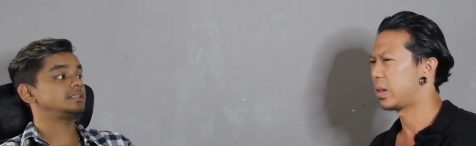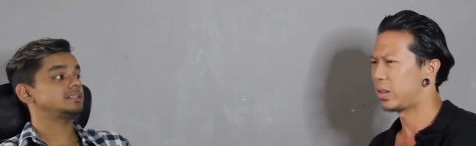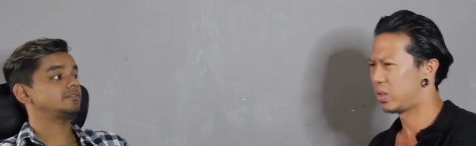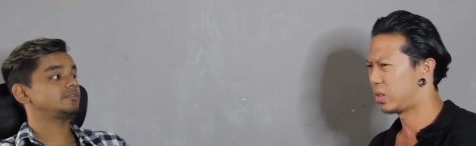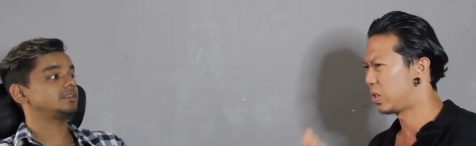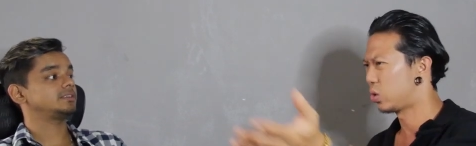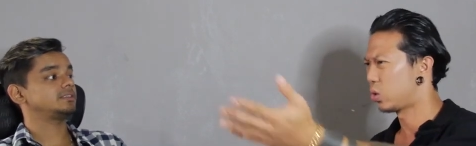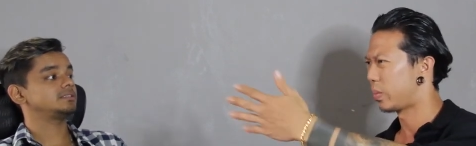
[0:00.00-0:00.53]
Speaker 1: you
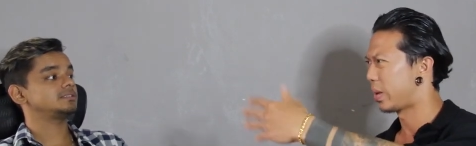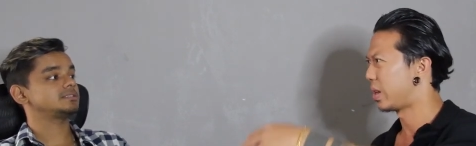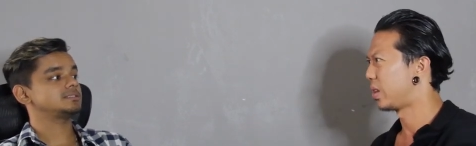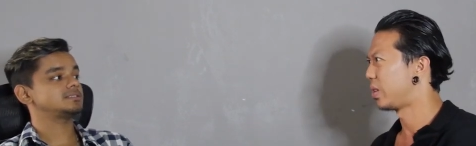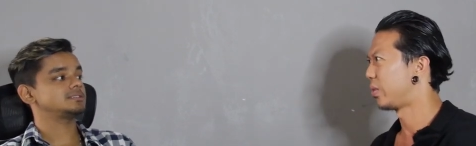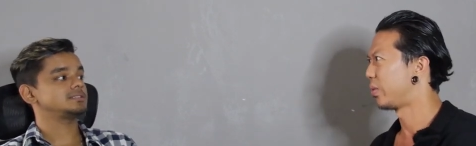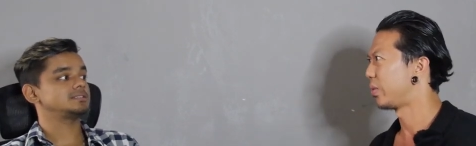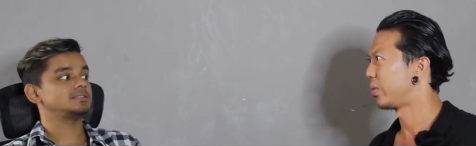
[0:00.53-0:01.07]
see so
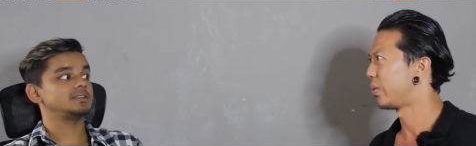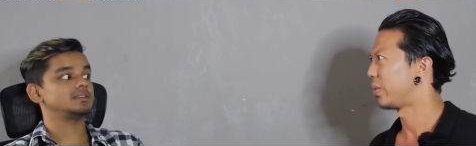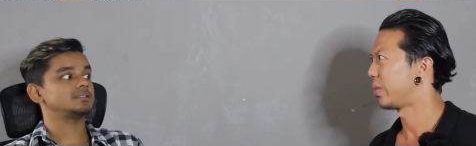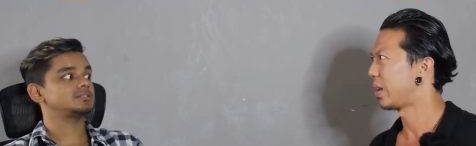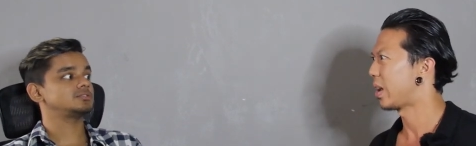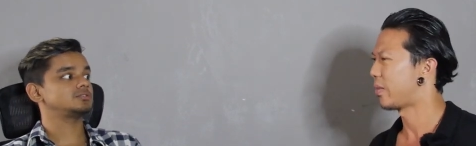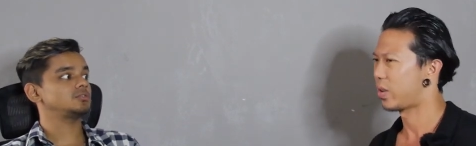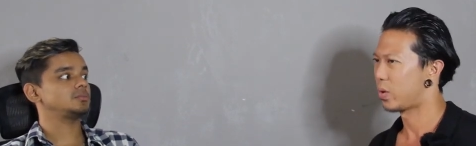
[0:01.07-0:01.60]
many
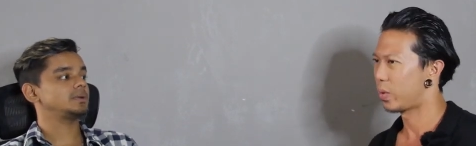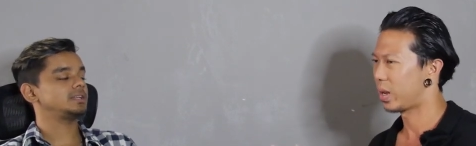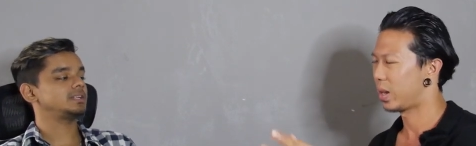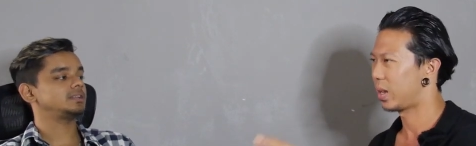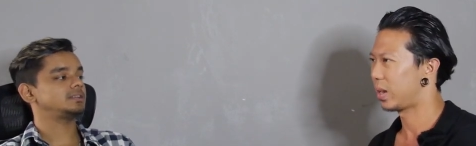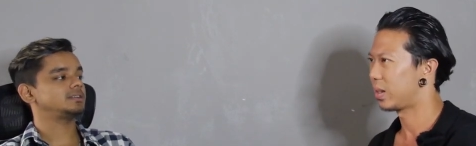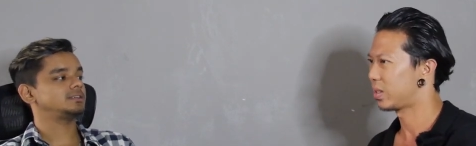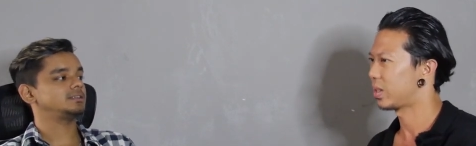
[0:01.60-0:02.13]
everywhere.
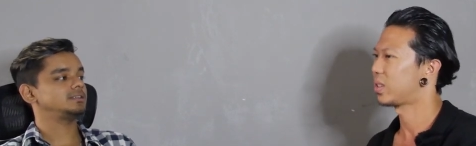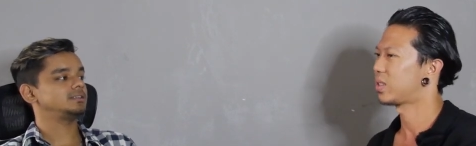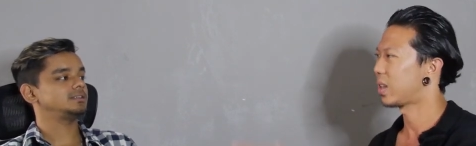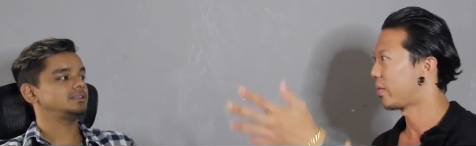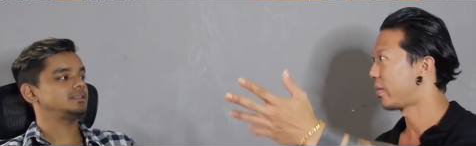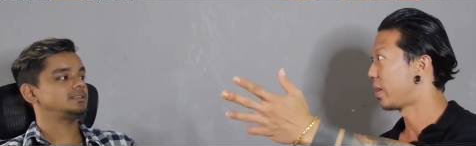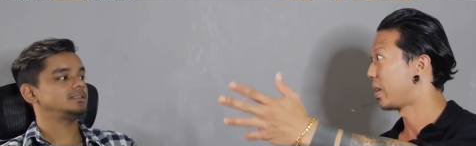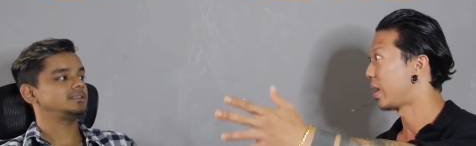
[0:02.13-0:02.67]
Like it's like
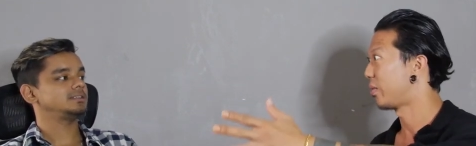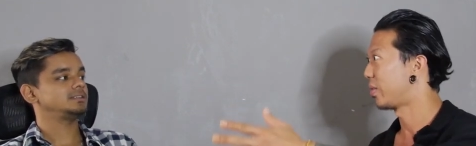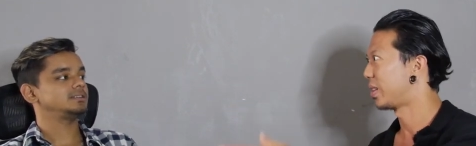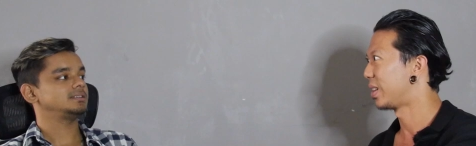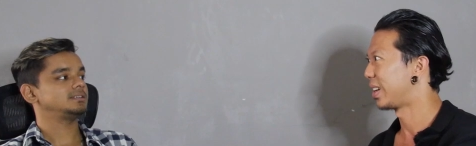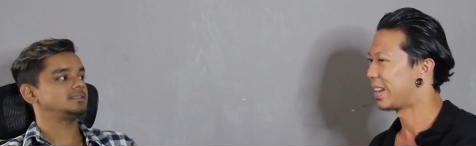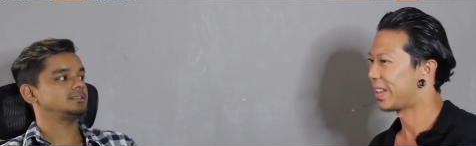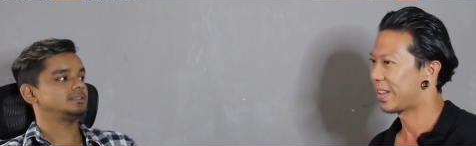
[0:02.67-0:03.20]
7-Eleven.
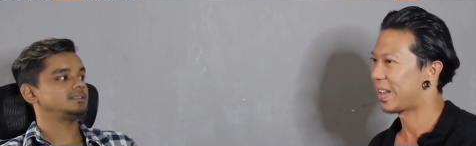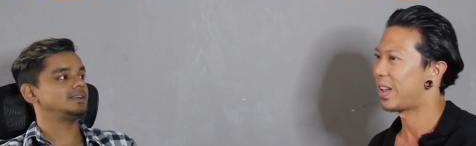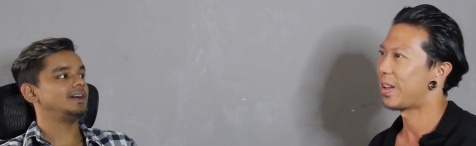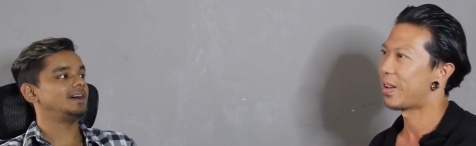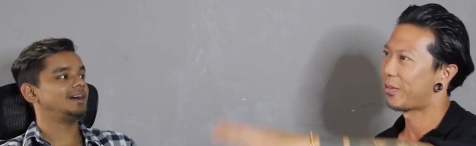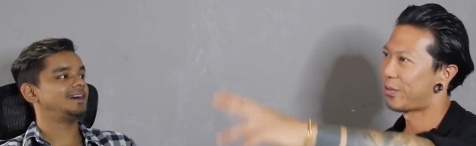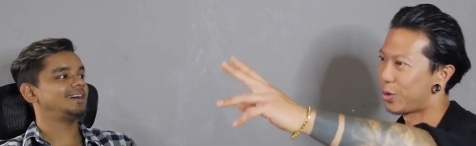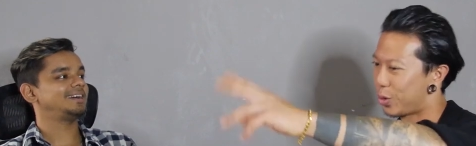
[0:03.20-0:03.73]
Like
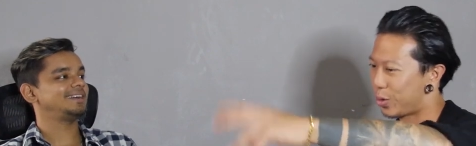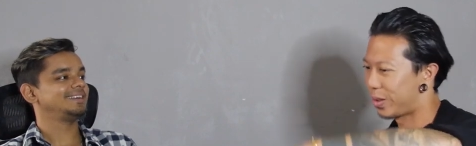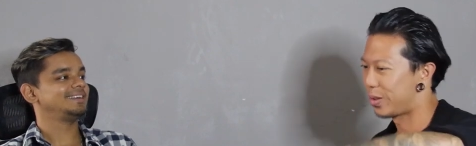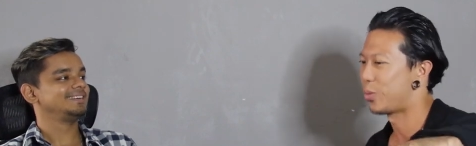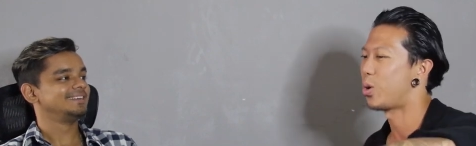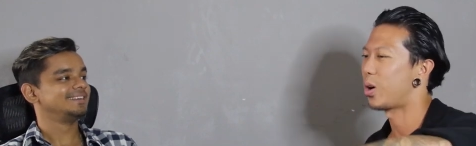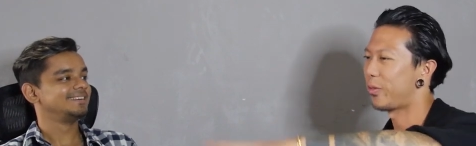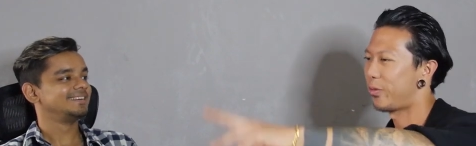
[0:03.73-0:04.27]

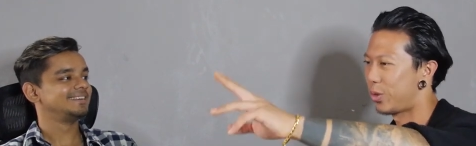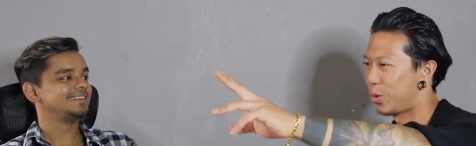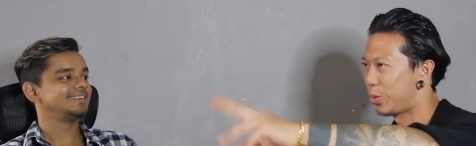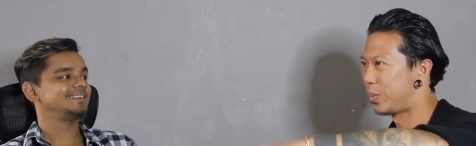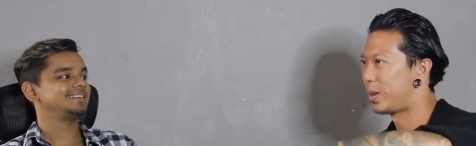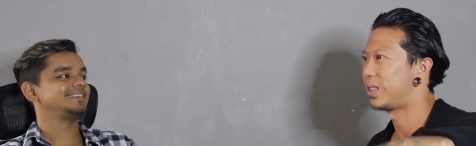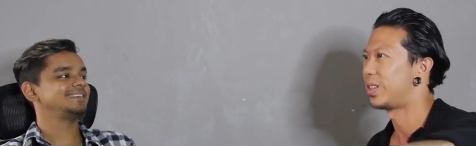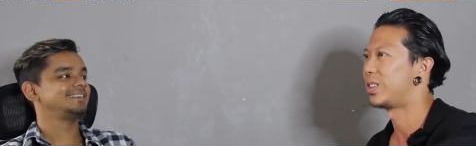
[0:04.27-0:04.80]
you walk a few
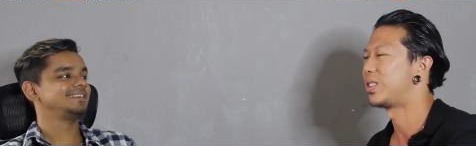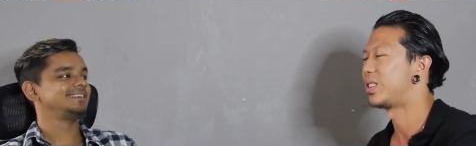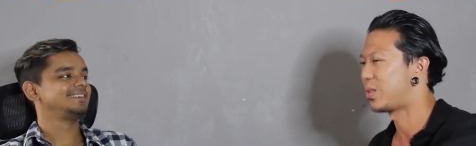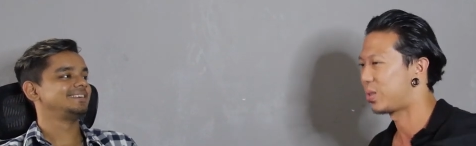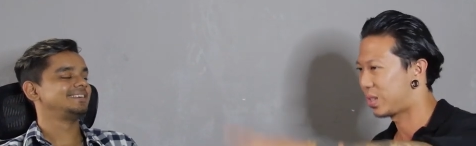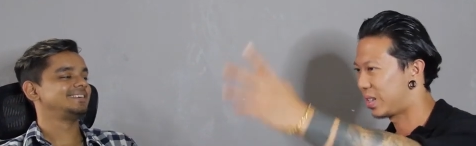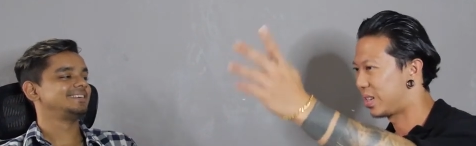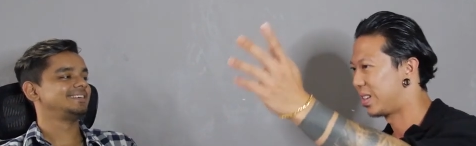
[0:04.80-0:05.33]
meters, then
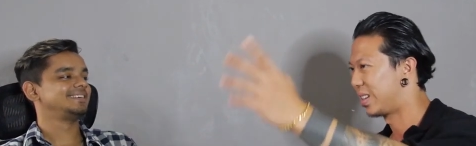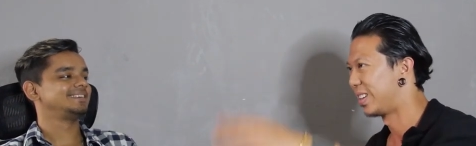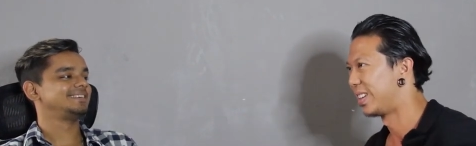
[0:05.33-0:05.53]
you see